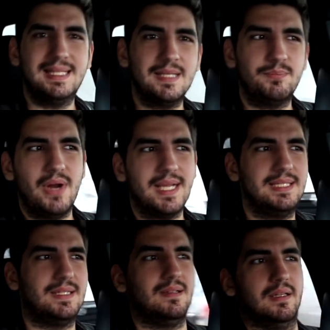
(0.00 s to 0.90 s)
that
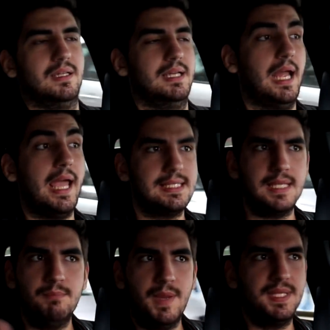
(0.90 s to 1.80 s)
practical,
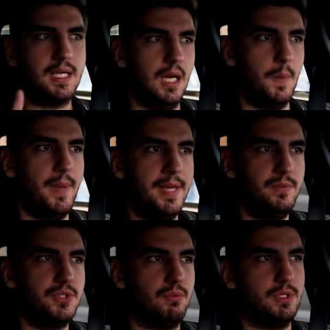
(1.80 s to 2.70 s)
except maybe the Clubman,
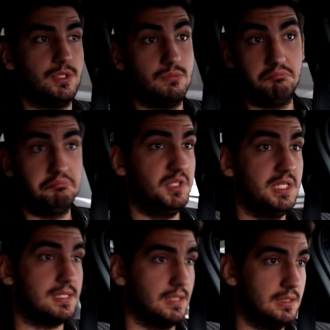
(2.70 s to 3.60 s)
which was
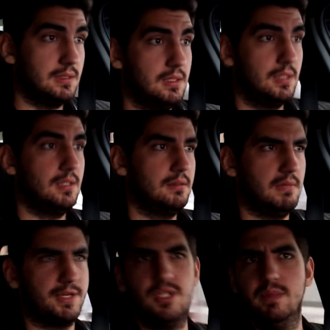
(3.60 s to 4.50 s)
decent,
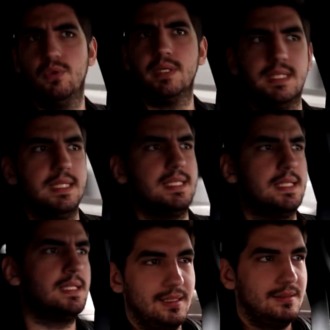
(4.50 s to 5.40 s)
actually more than
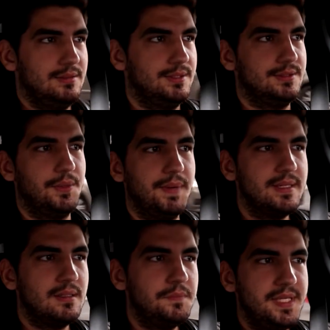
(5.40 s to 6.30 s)
decent. The
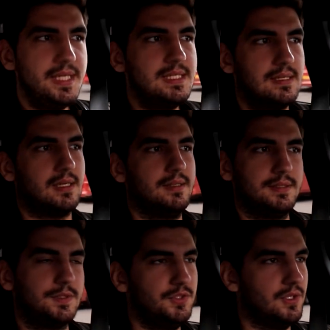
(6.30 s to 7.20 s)
regular Minis are,
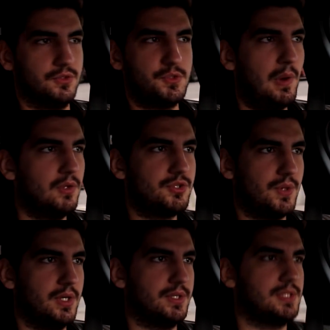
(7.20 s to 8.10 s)
you know, small
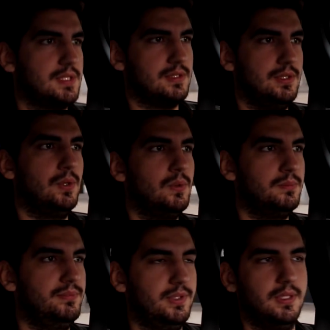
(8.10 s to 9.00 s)
trunks, no
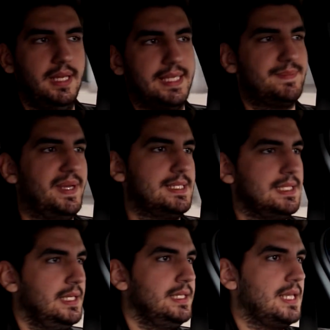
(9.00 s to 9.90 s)
rear leg space,
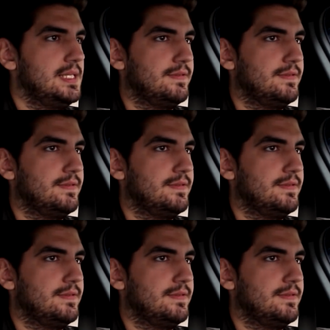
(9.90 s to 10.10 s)
and it's